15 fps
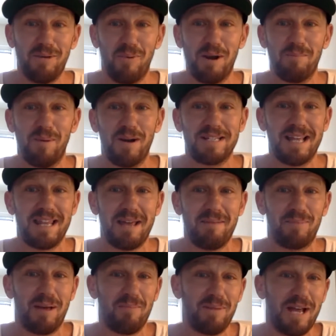the weird part is that they,
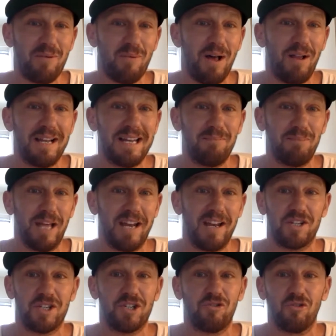they played well and he played
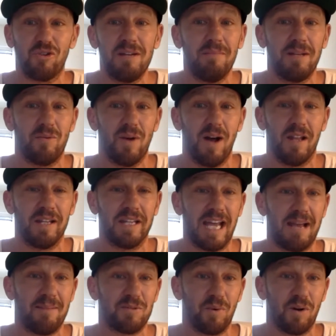extremely well in the
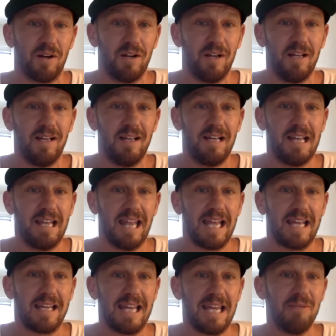games where
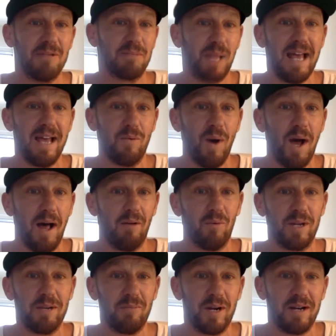like he was playing well
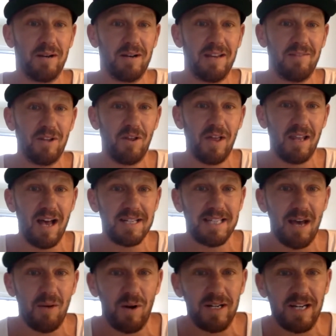when, when even though they lost
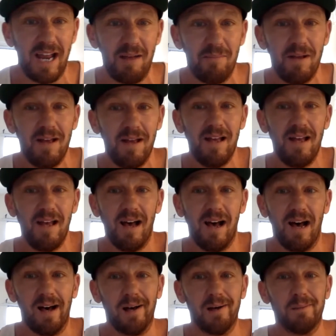that one game.
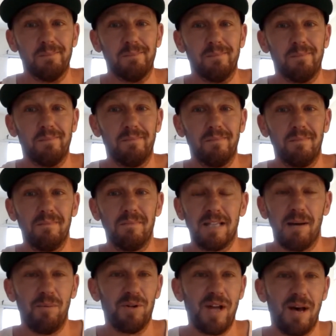Um,
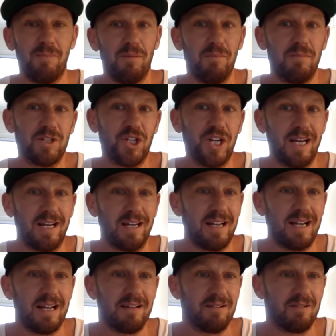double double machine
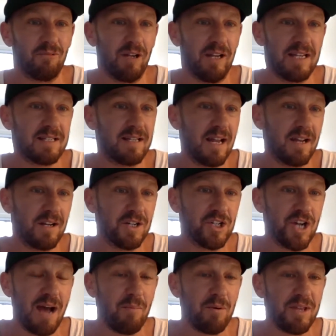and really has done a good
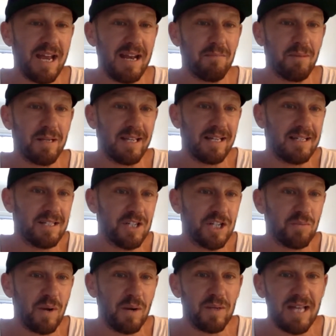job with Ayton, but they did
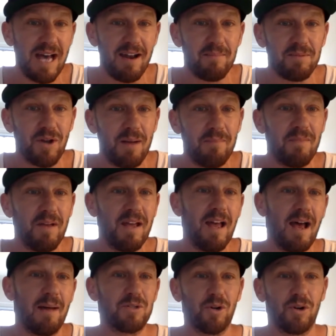just win without him. So I'm
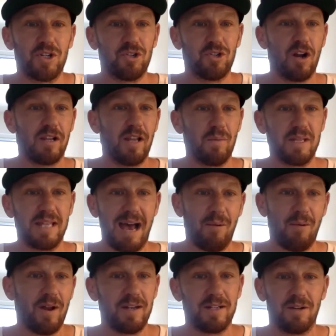I'm sort of struggling with that
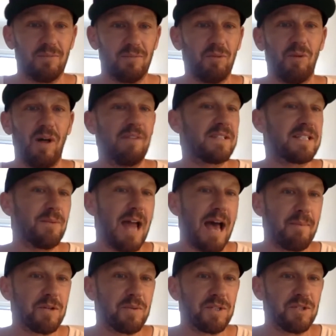one. So we'll, we'll have to see what
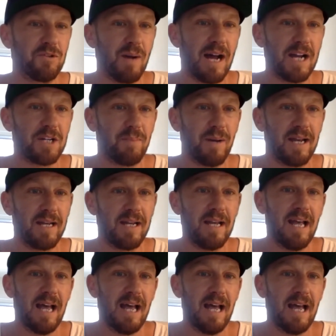happens with Zubac, but